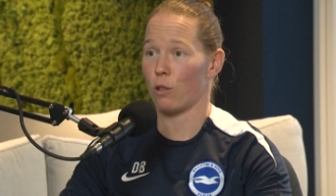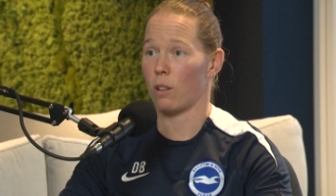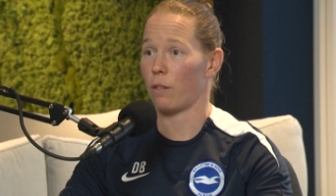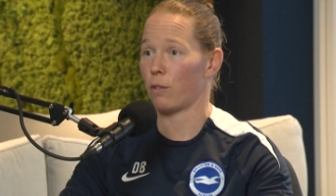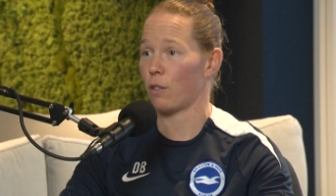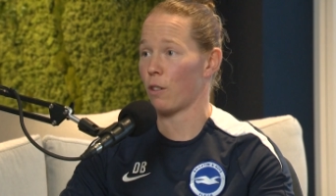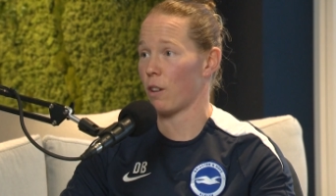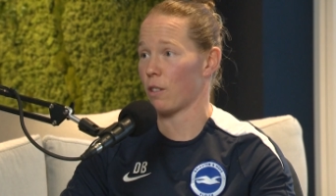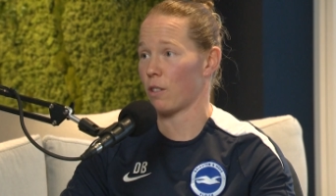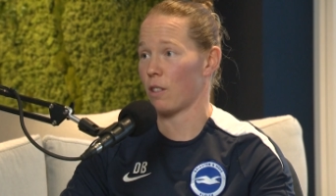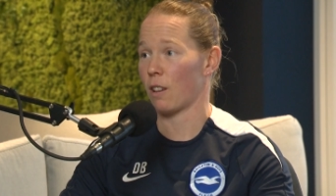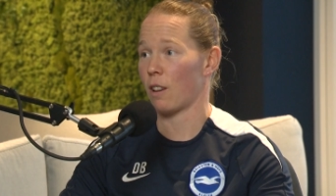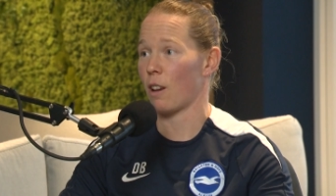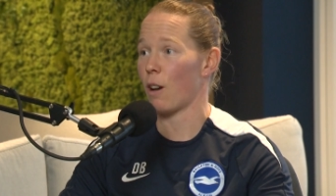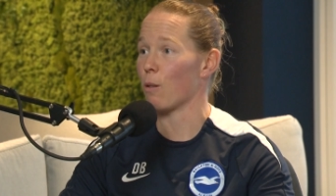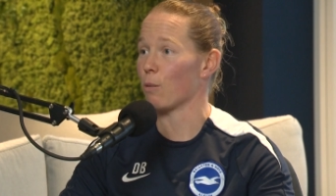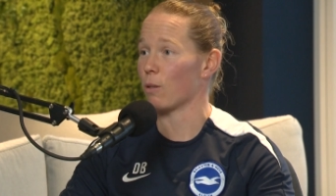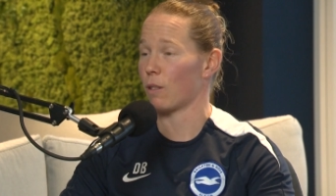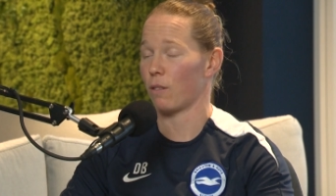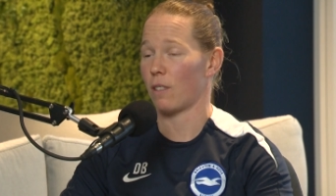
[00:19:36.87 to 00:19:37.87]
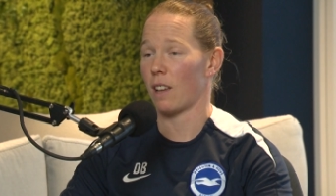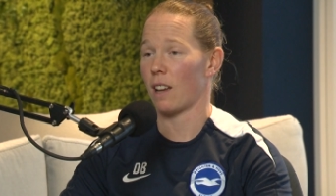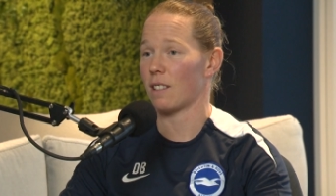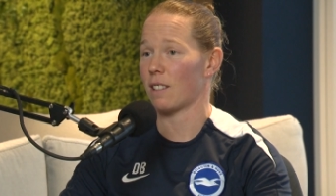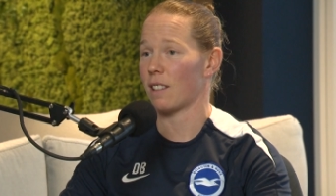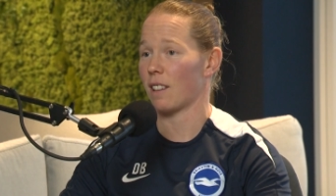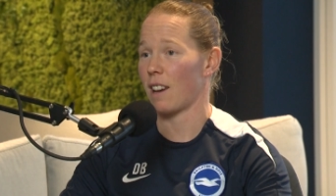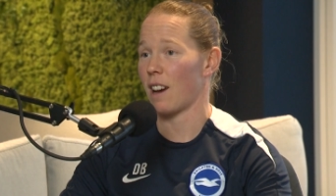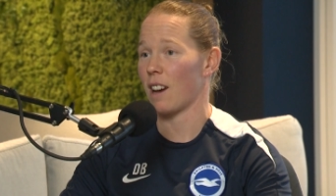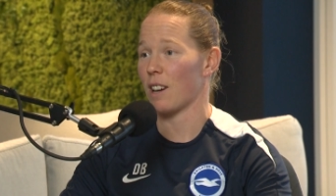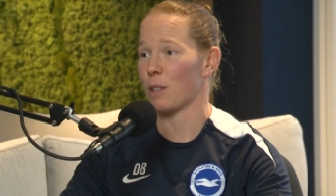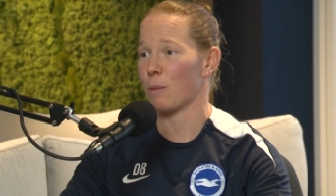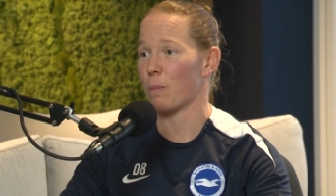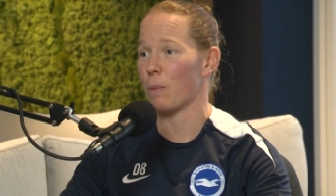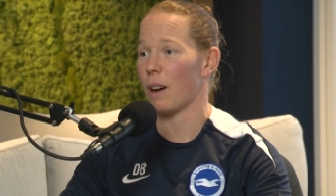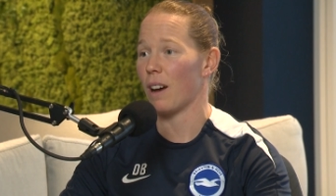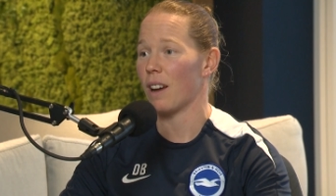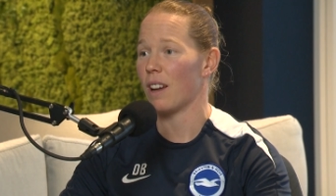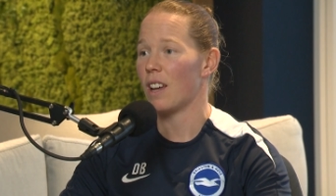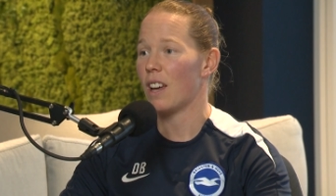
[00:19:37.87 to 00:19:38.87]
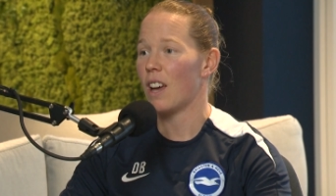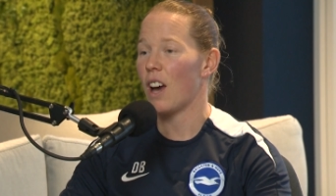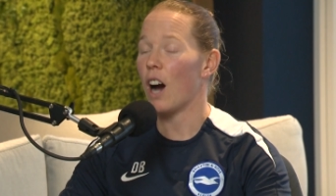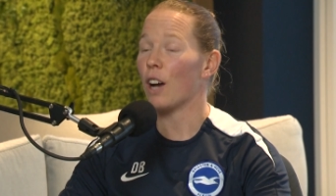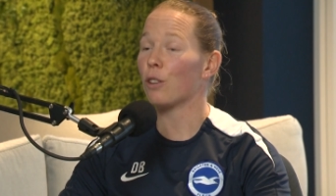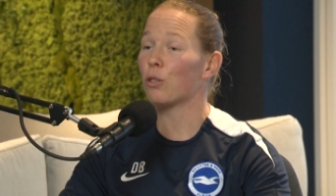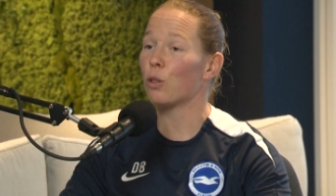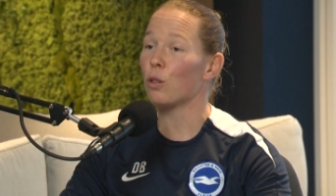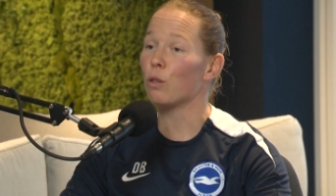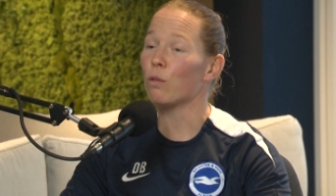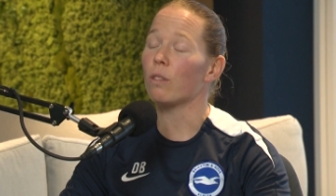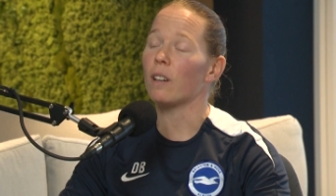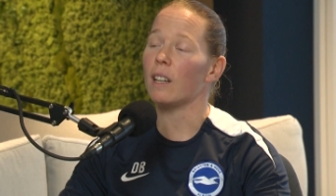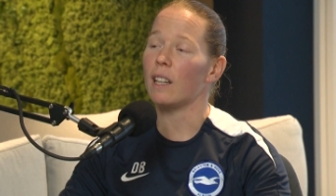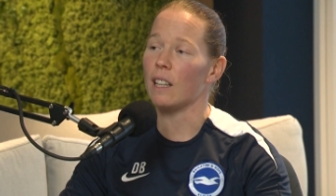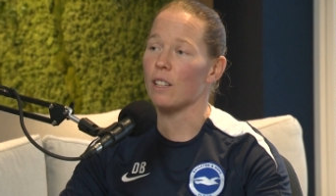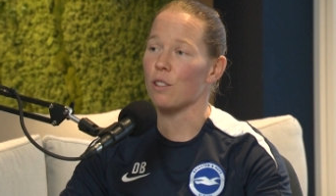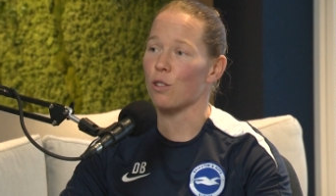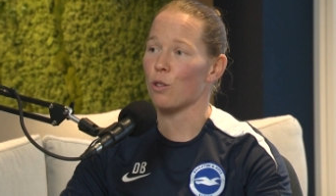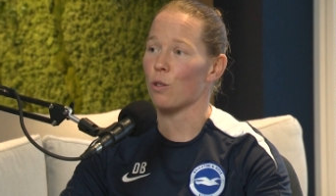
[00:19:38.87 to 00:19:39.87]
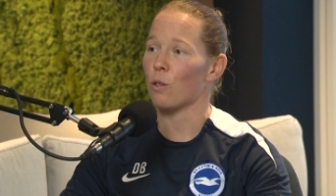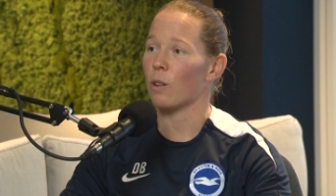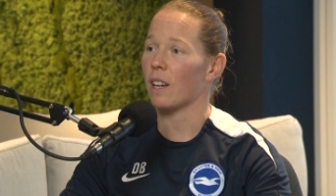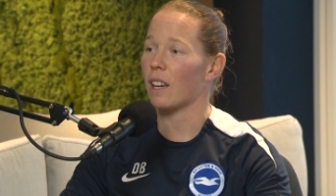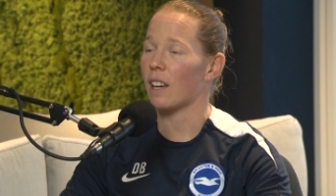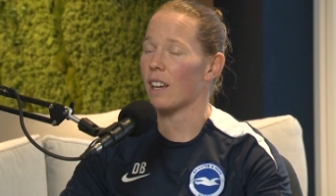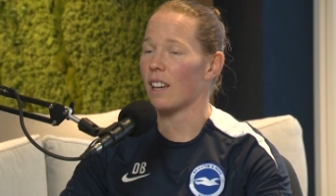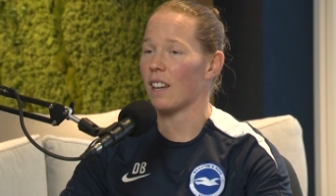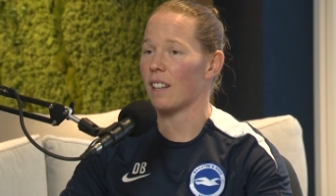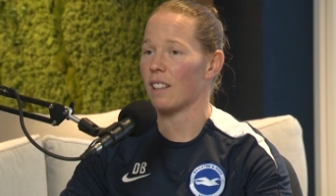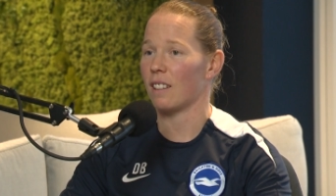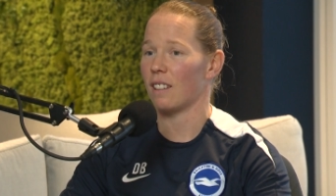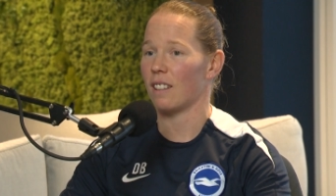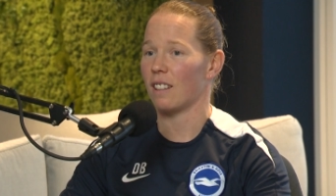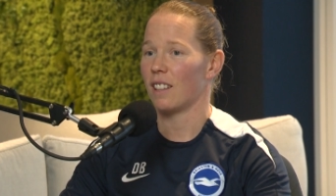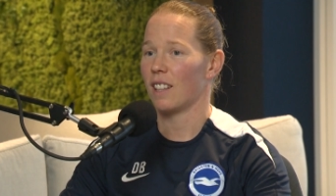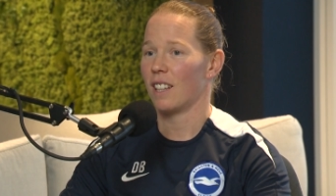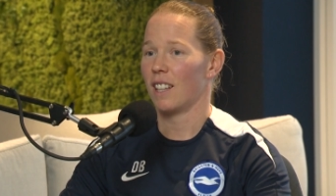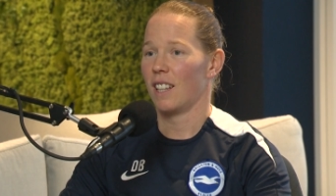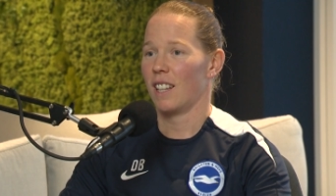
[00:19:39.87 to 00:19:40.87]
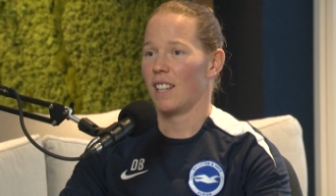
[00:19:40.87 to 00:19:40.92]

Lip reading: You'd have to ask the girls if that's the case. But I do really enjoy it, and